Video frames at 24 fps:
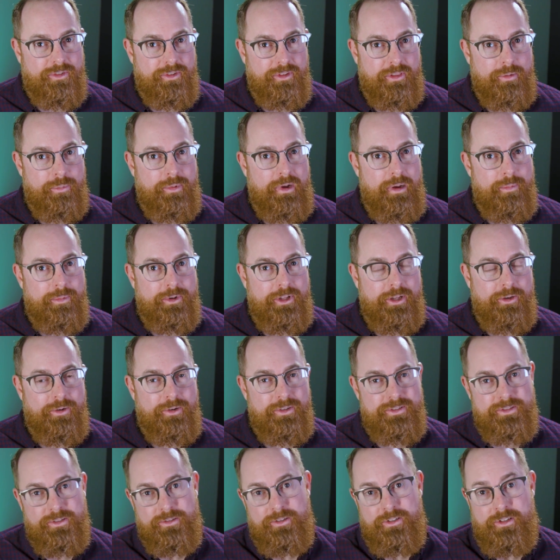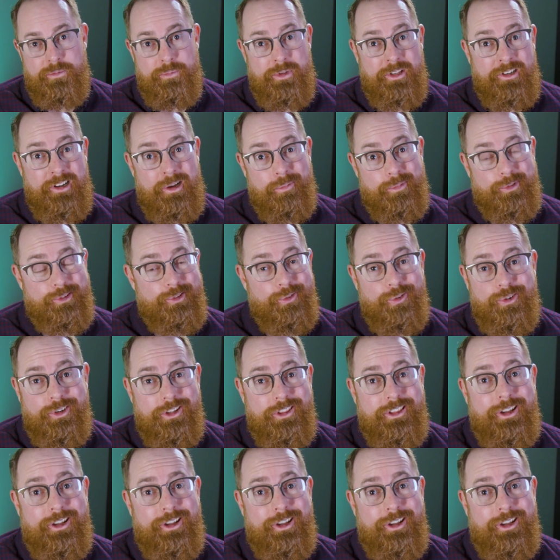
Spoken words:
the property owner. So there could be an opportunity